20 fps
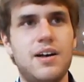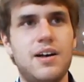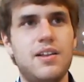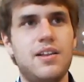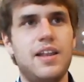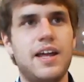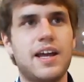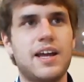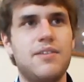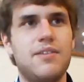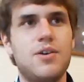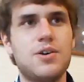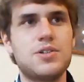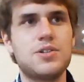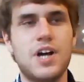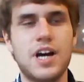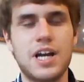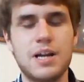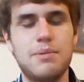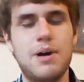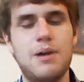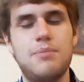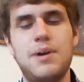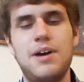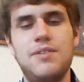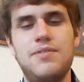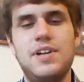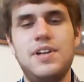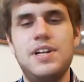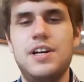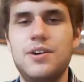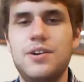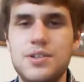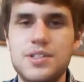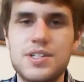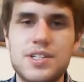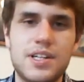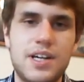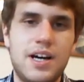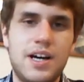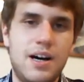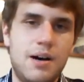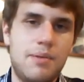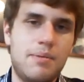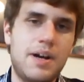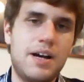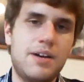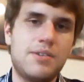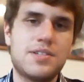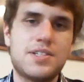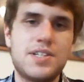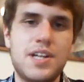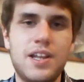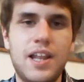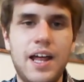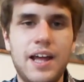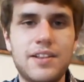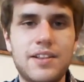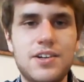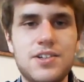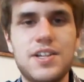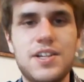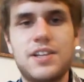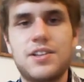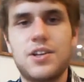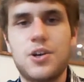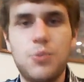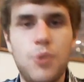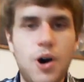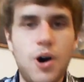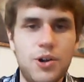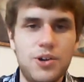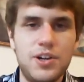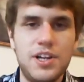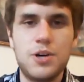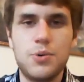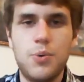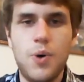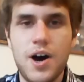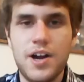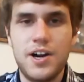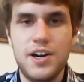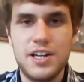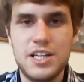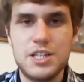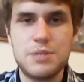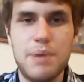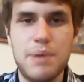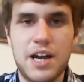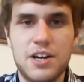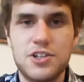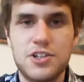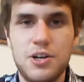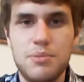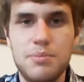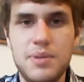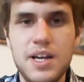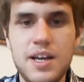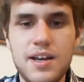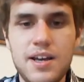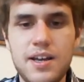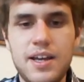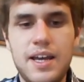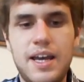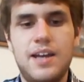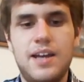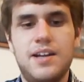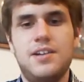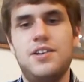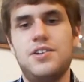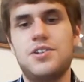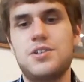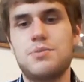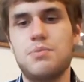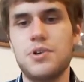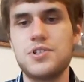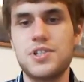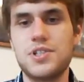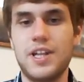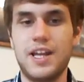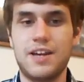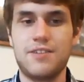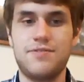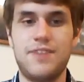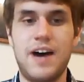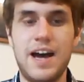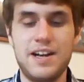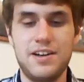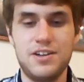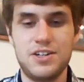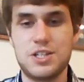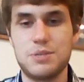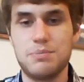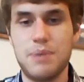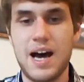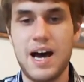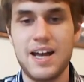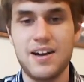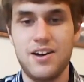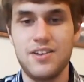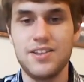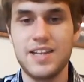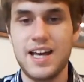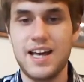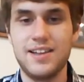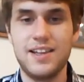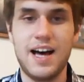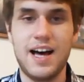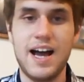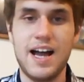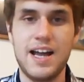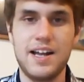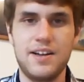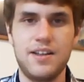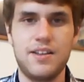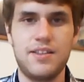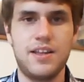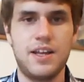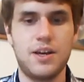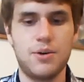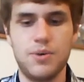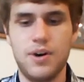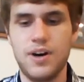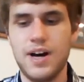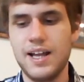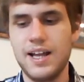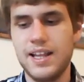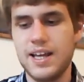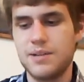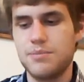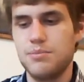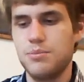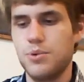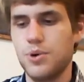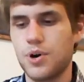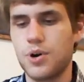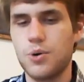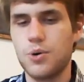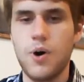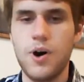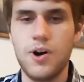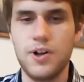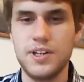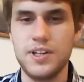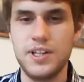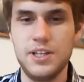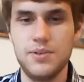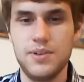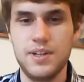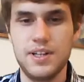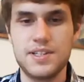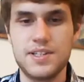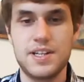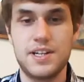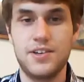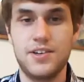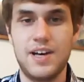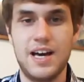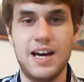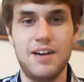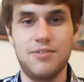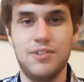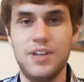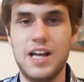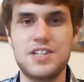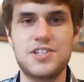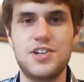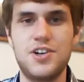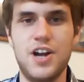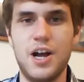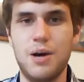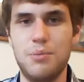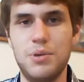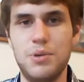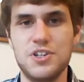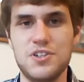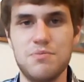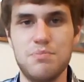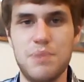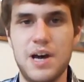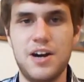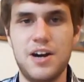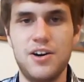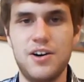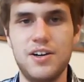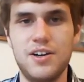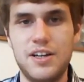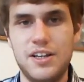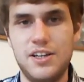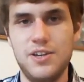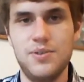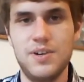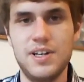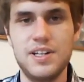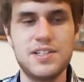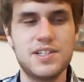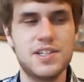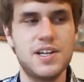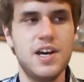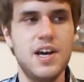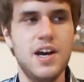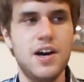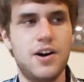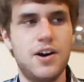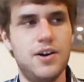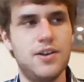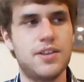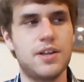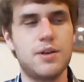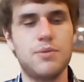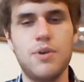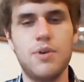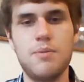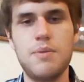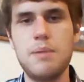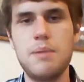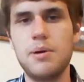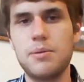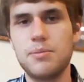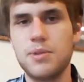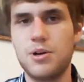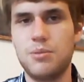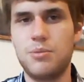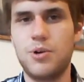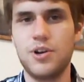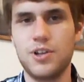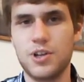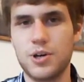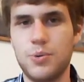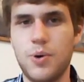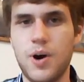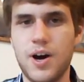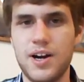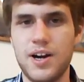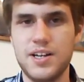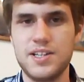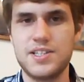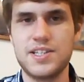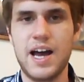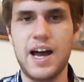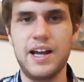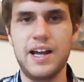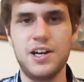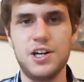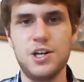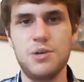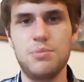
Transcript: like I've always talking about in my videos, I always say like there's like the quality-quantity spectrum. and you're supposed to like find your spot on that line and think, well, I like more quality units, and you'll have lesser numbers of better units. Or you think, well, maybe I'm a little more on the quantity side, and you